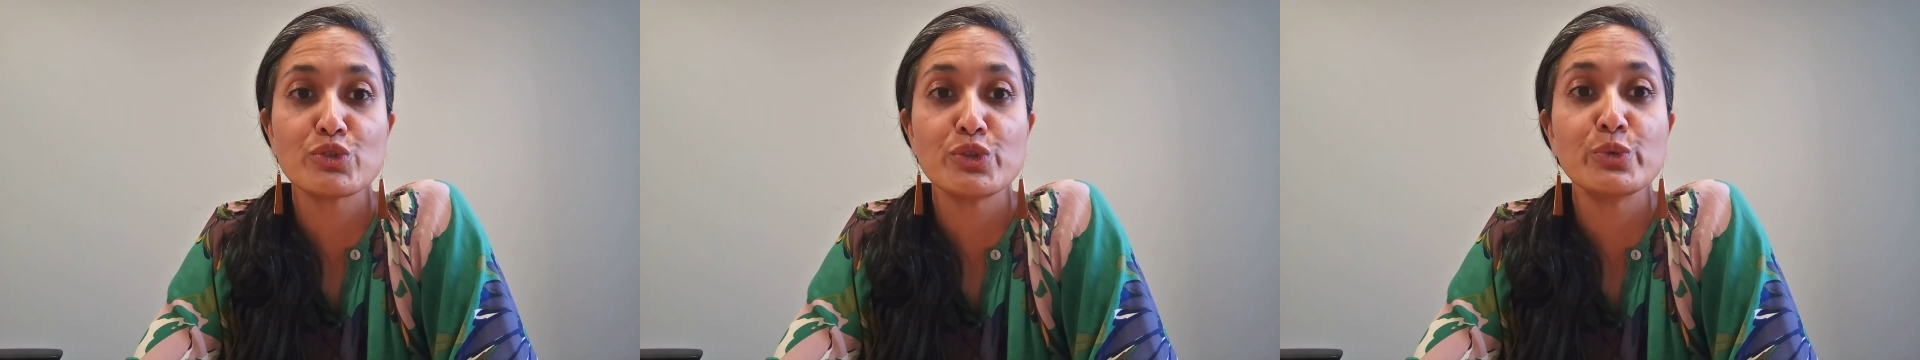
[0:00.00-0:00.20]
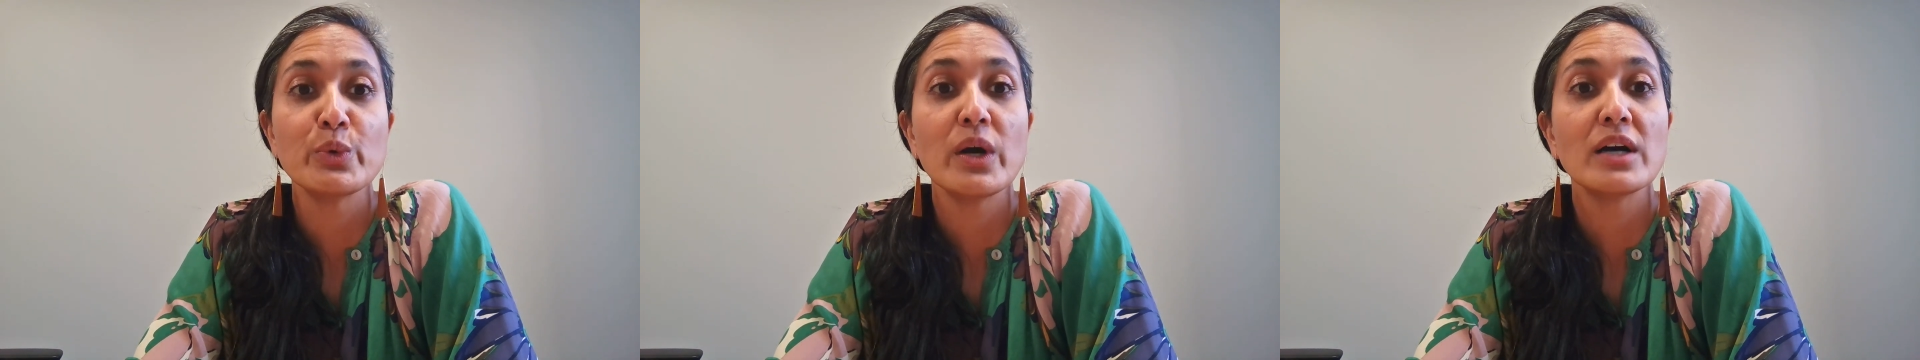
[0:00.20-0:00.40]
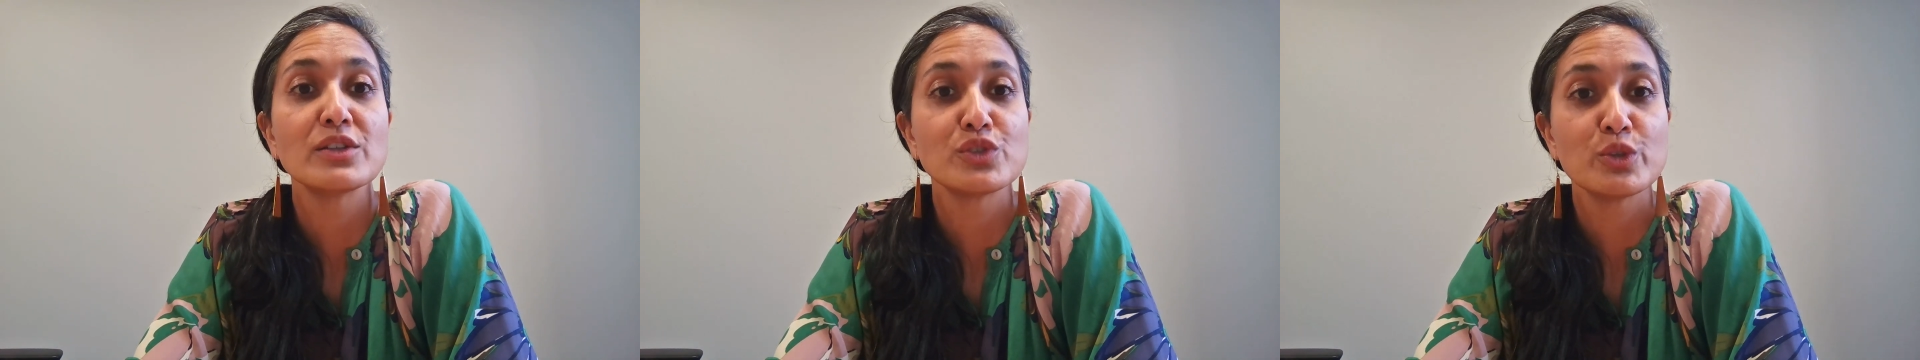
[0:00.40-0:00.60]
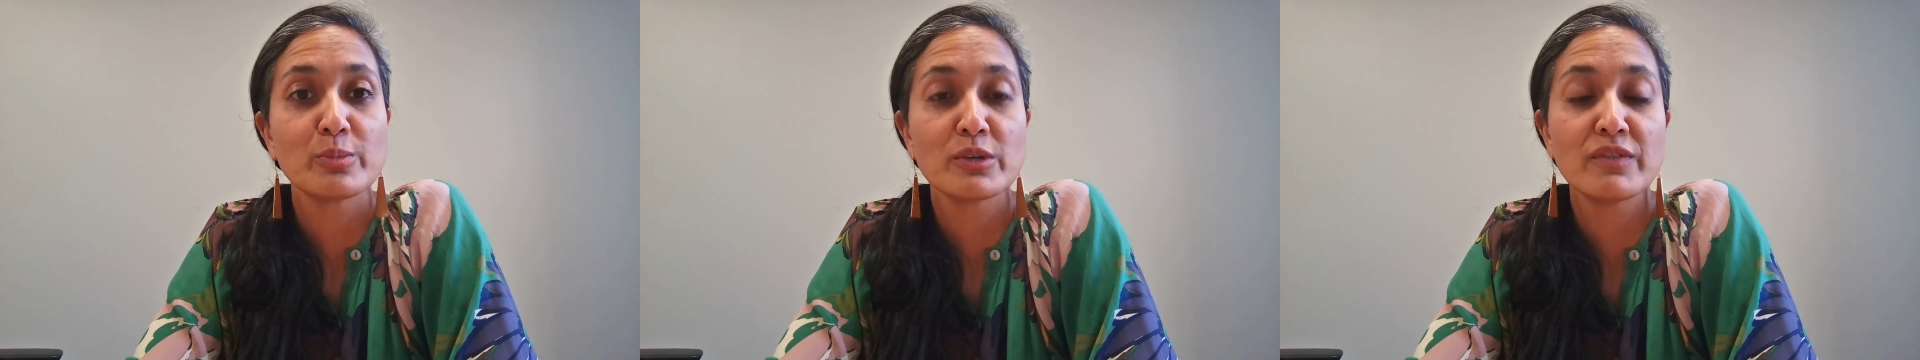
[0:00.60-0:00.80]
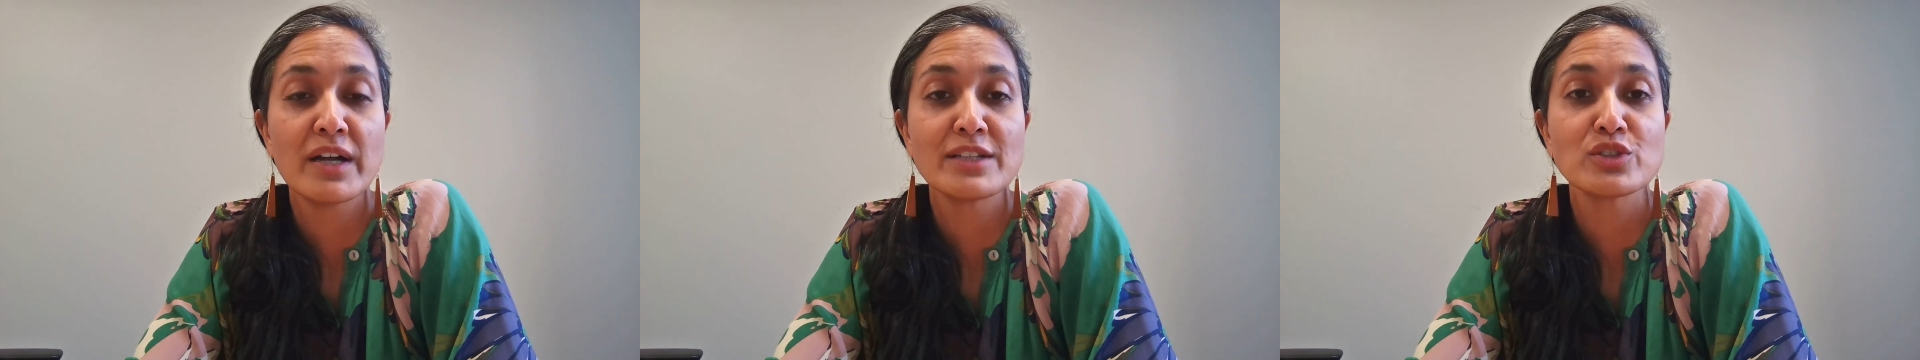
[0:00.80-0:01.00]
to a
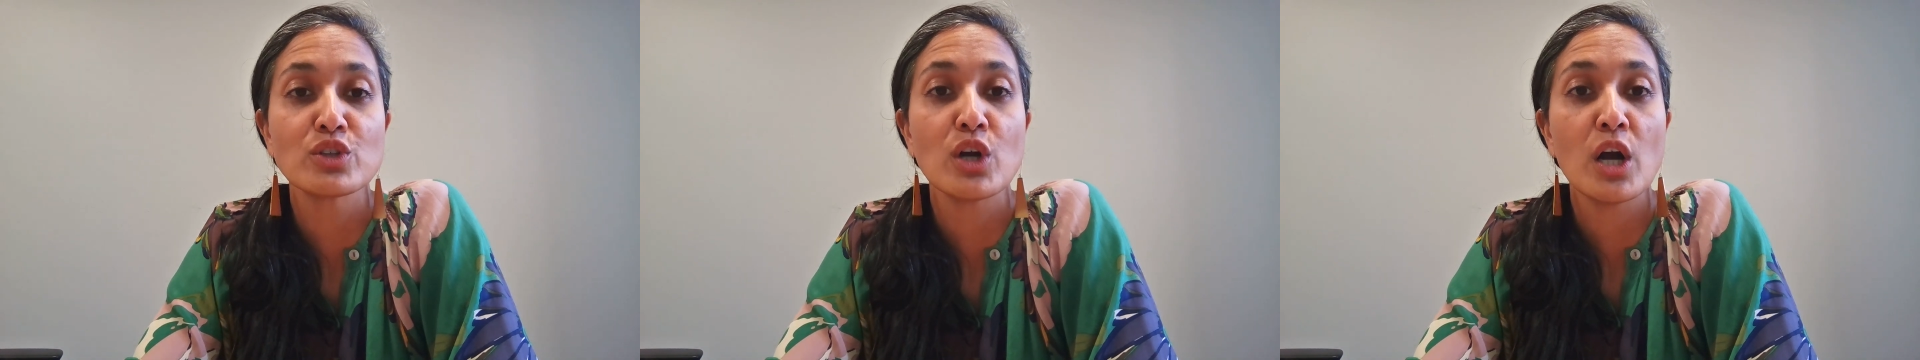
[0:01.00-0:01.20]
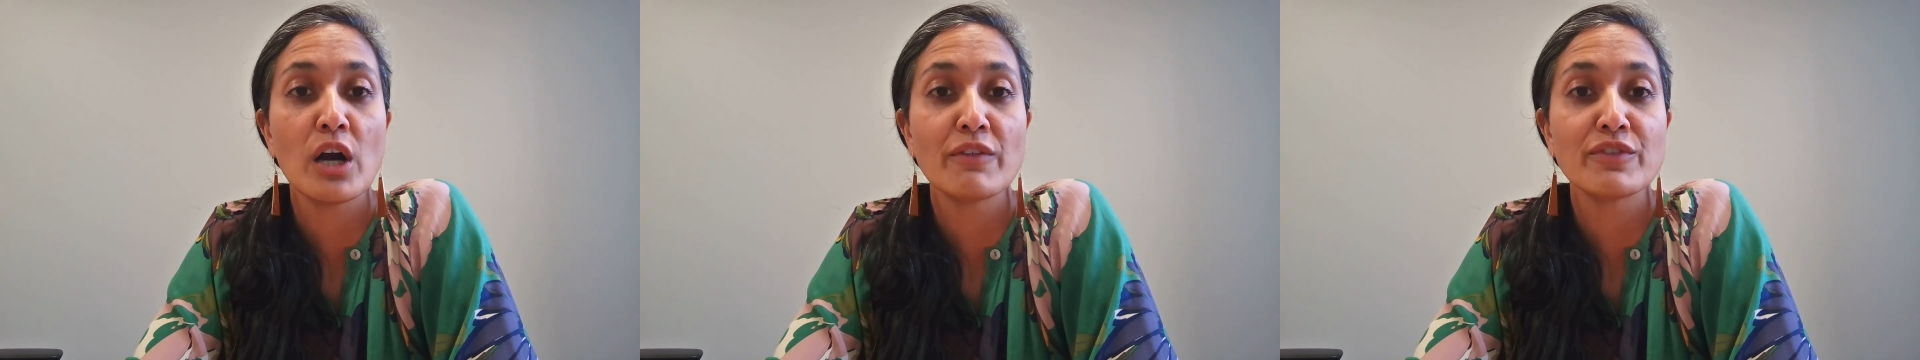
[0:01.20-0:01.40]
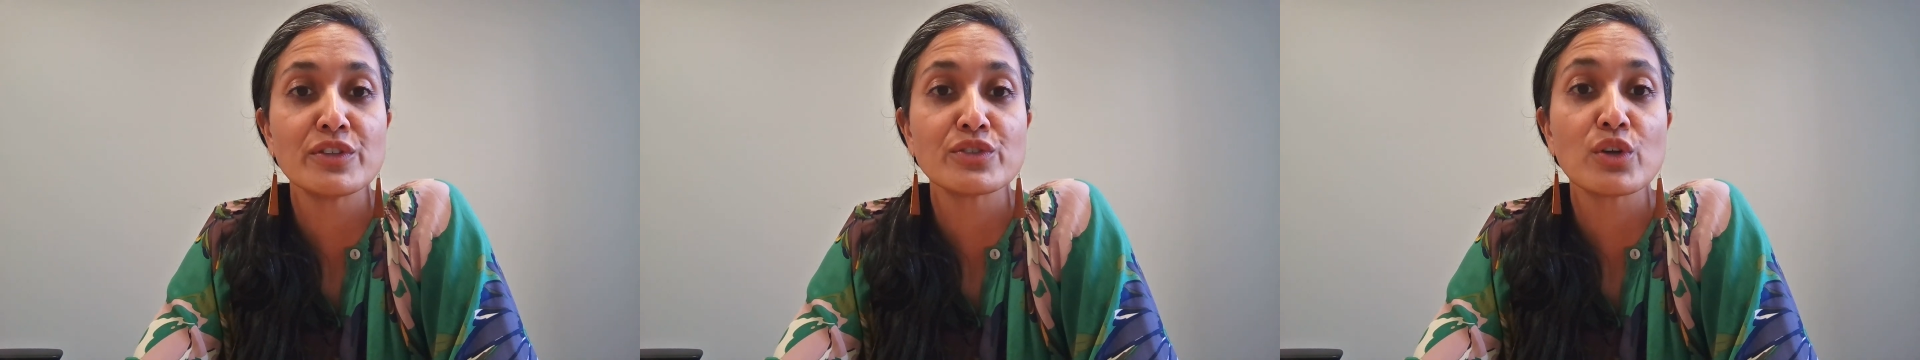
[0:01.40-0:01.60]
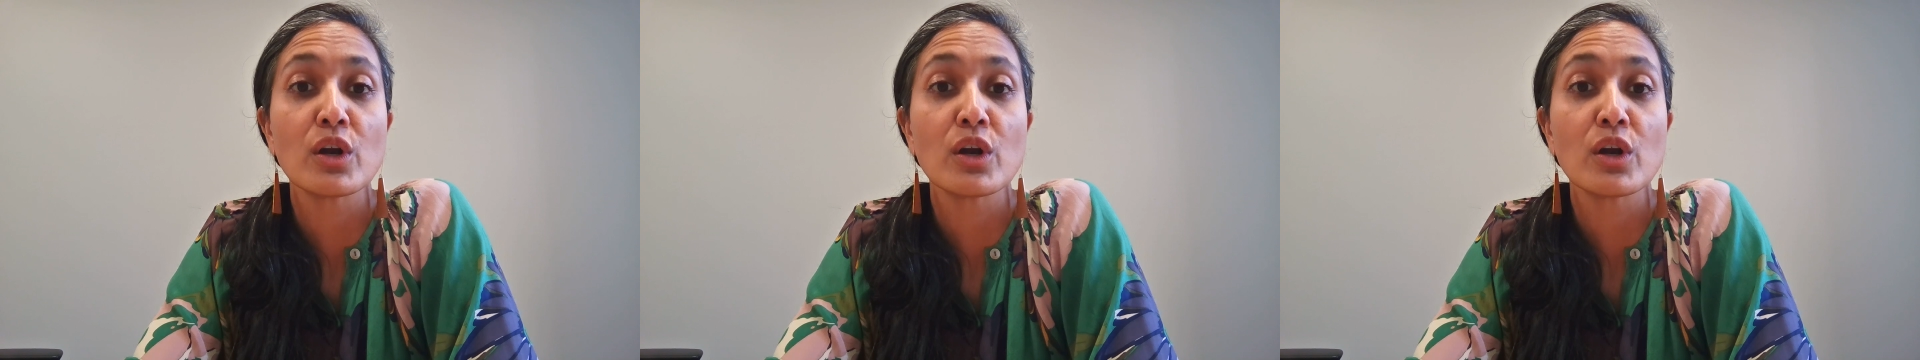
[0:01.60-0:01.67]
supervisor, office,